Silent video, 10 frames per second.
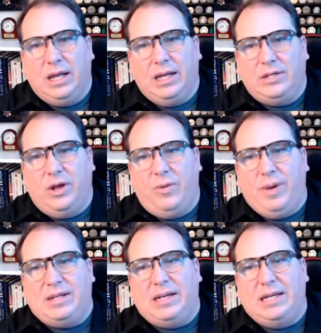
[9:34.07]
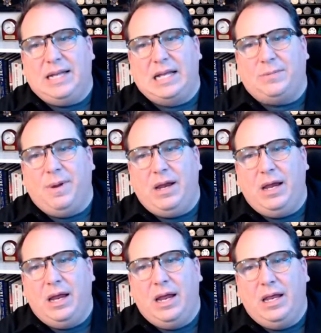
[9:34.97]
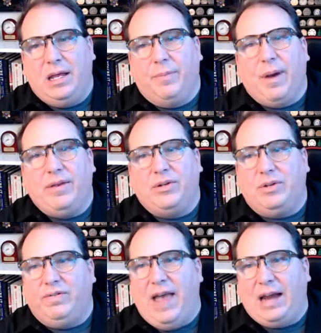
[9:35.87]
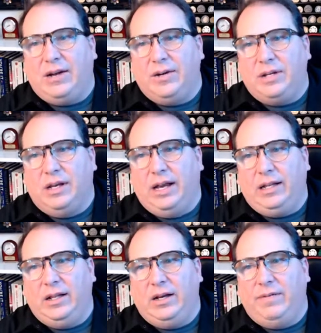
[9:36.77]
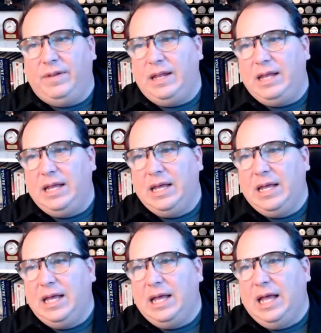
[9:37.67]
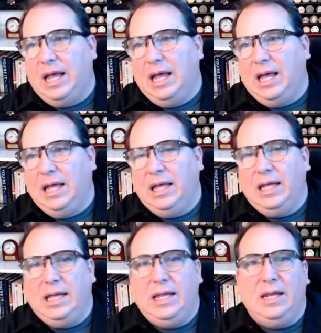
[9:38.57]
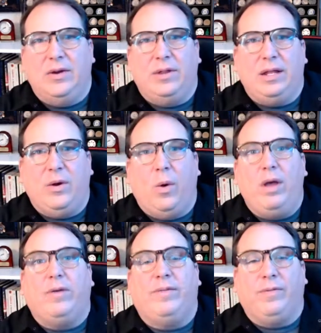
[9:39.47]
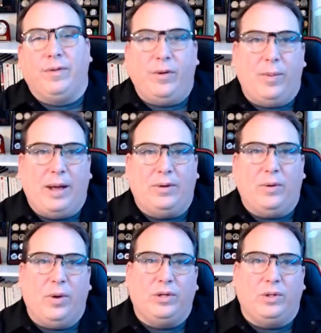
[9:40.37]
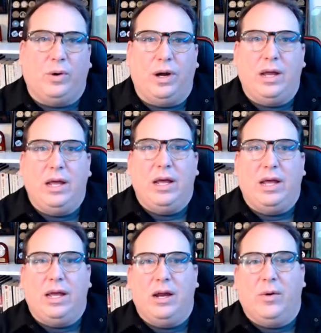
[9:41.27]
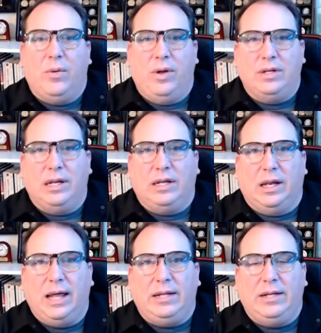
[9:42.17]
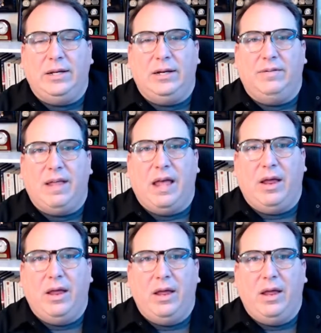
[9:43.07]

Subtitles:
So based on the assessment, you combine those two factors, the likelihood of the the oil, we'll go back with the oil story, is it the likelihood of that